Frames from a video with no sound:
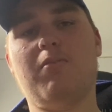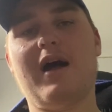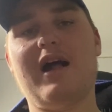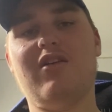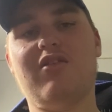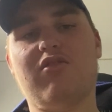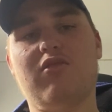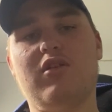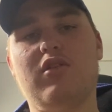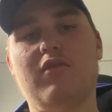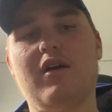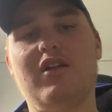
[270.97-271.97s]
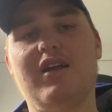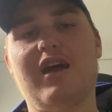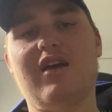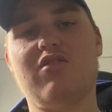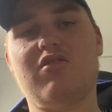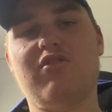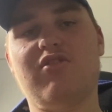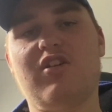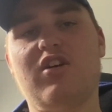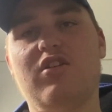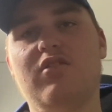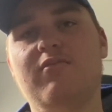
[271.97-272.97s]
Palace are in the relegation
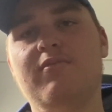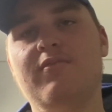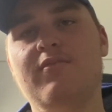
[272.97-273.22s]
zone.